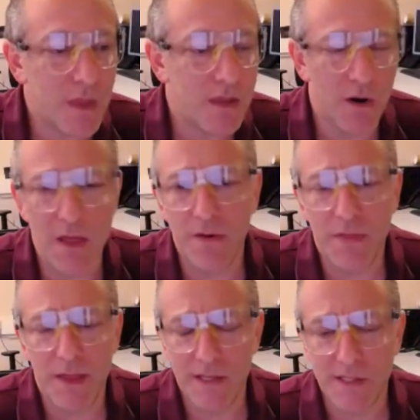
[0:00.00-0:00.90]
Your
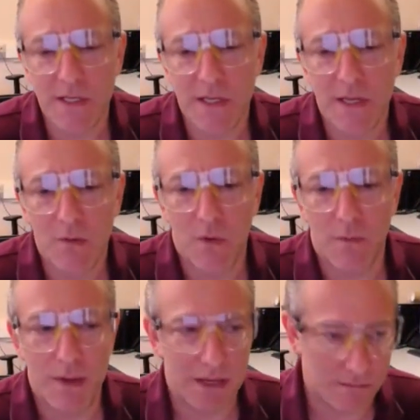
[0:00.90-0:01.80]
other things will
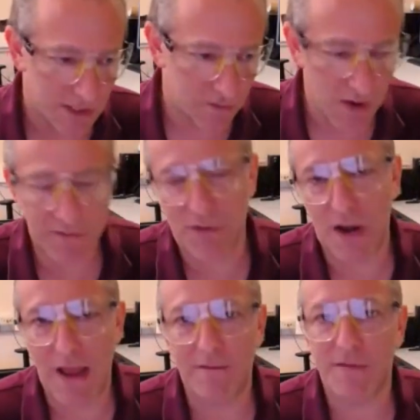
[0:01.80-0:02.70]
be just rough
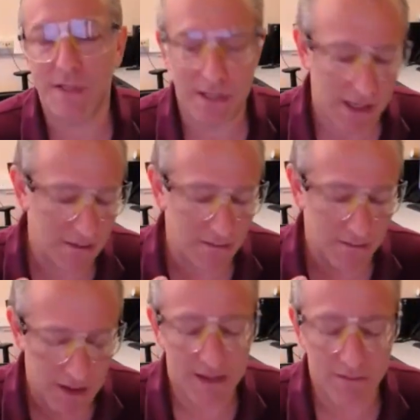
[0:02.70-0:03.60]
drafts, and then
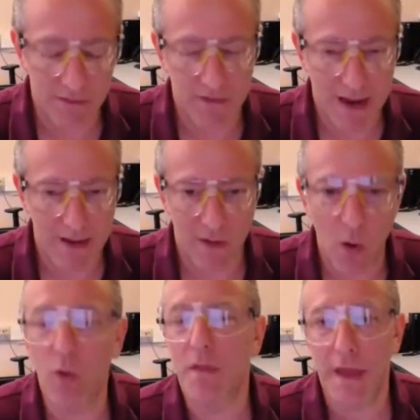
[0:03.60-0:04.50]
I'll give you feedback on the
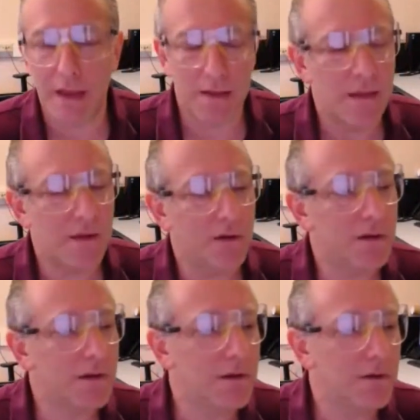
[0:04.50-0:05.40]
whole thing, and then you'll
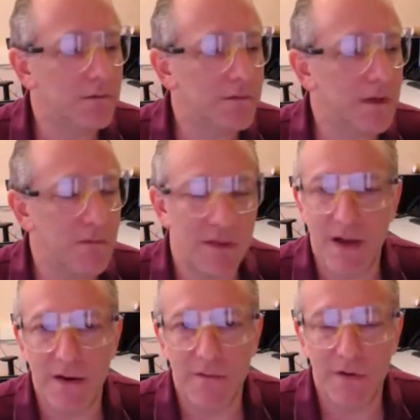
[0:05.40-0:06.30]
you'll give me the
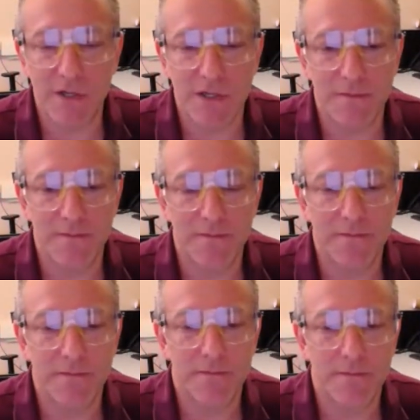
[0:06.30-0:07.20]
final version.
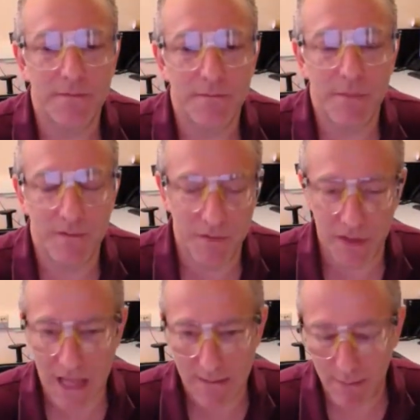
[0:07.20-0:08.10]
But for the
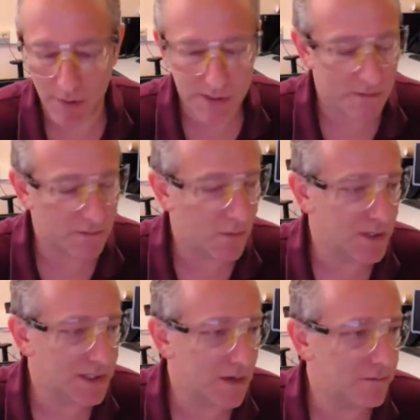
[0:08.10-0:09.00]
lab reports, it
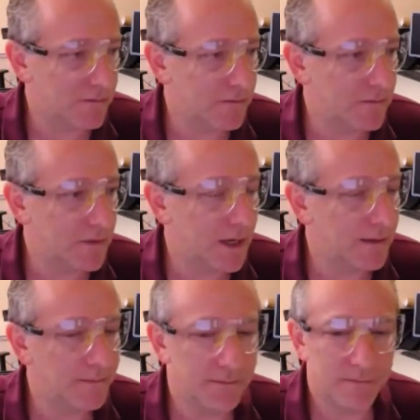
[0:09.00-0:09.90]
works out.
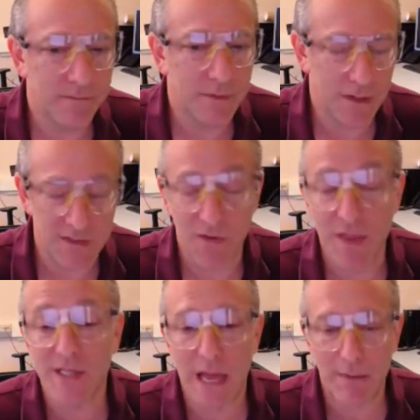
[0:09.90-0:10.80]
Um, or at least for
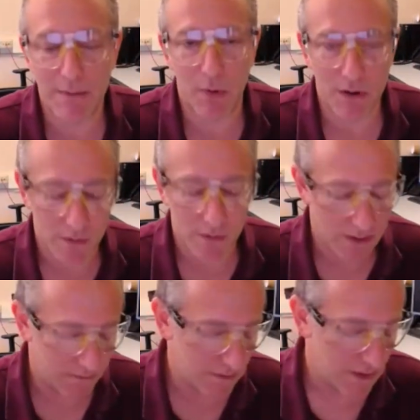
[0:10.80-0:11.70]
this lab report,
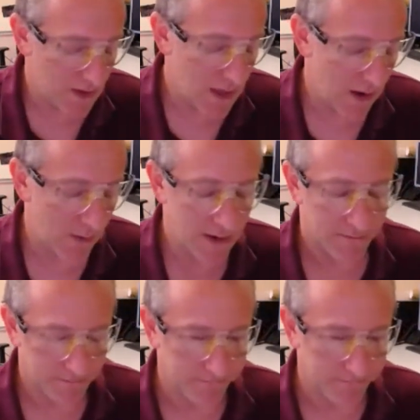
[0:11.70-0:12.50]
it, I want to